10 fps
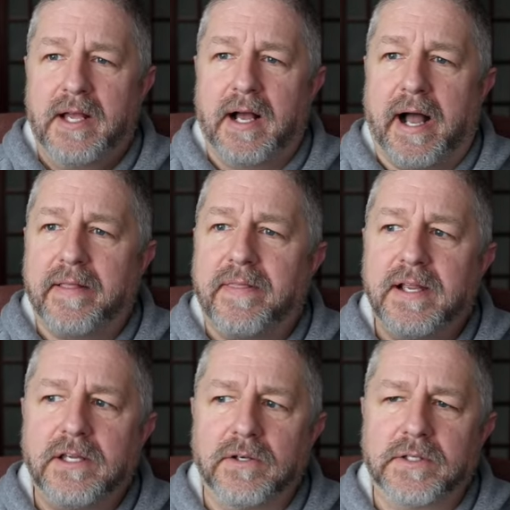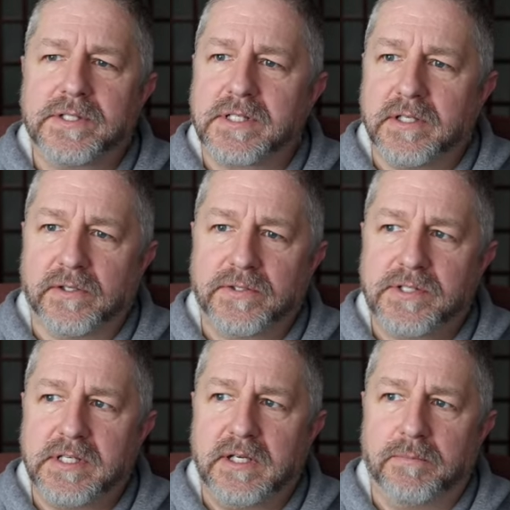I think you can still
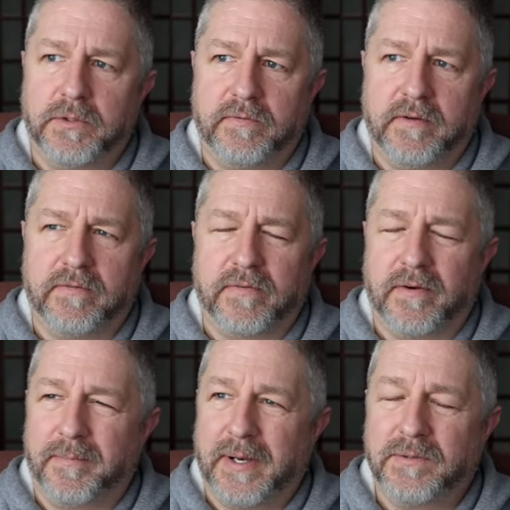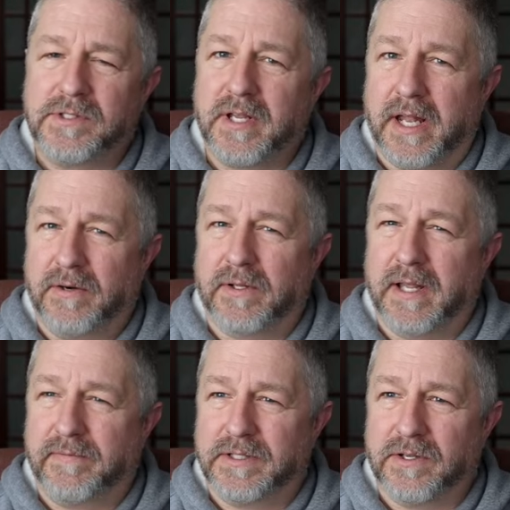see a movie for about ten or
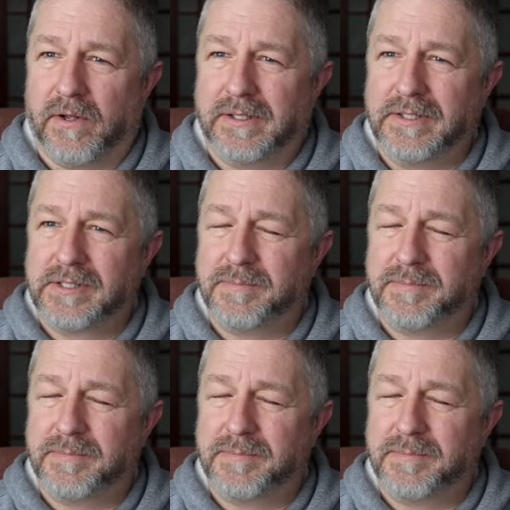eleven dollars,